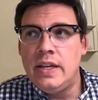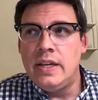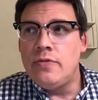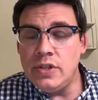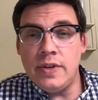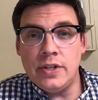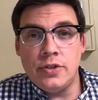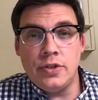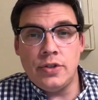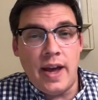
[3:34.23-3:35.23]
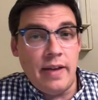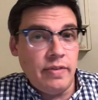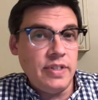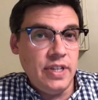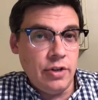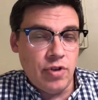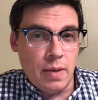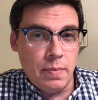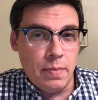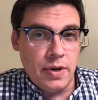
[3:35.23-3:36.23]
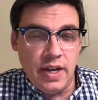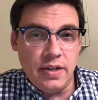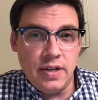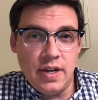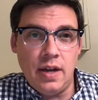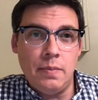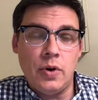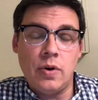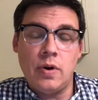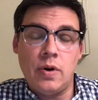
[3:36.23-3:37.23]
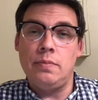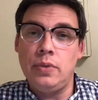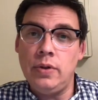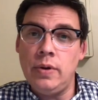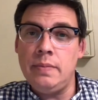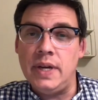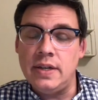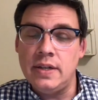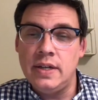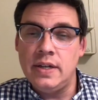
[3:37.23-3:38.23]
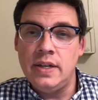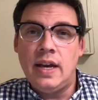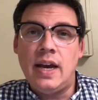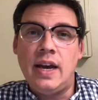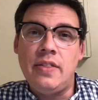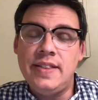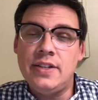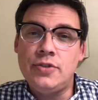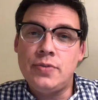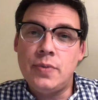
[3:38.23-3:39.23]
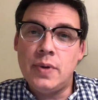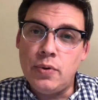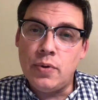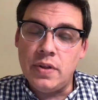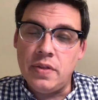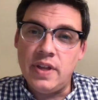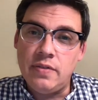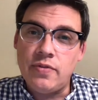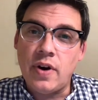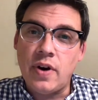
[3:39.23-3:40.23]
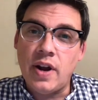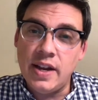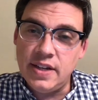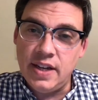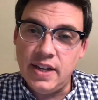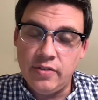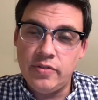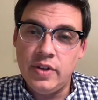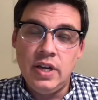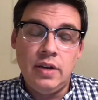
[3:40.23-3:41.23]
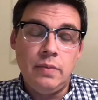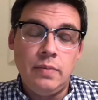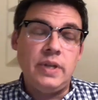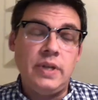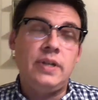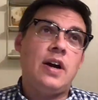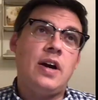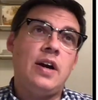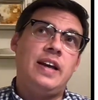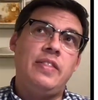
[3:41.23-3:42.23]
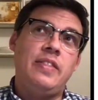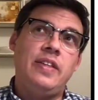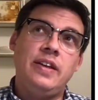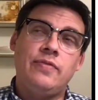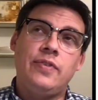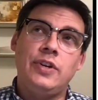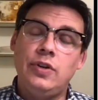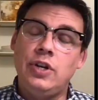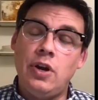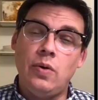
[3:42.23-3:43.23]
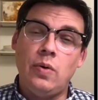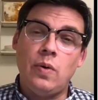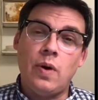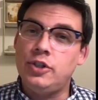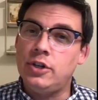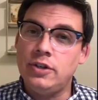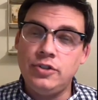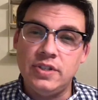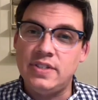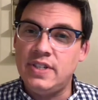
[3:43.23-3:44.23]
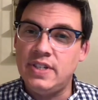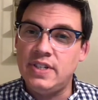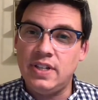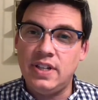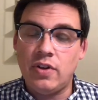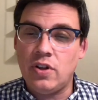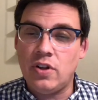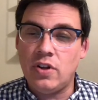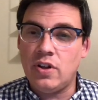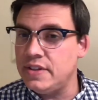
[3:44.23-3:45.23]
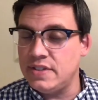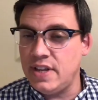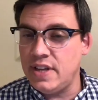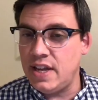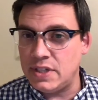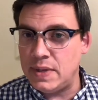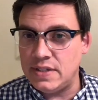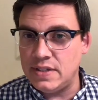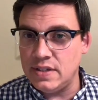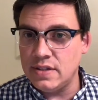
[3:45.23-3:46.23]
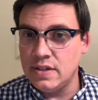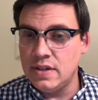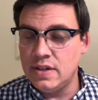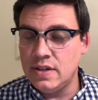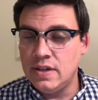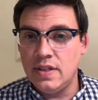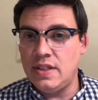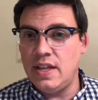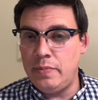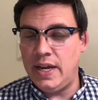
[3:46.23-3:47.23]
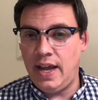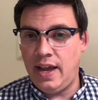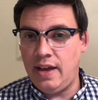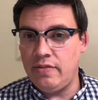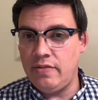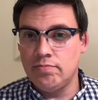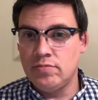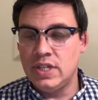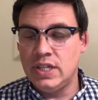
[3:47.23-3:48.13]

For those of us who haven't seen a drop in our income or our employment, I think that's really important then for us to give, because I think for you to know, our churches still have all the same expenses that they've been having.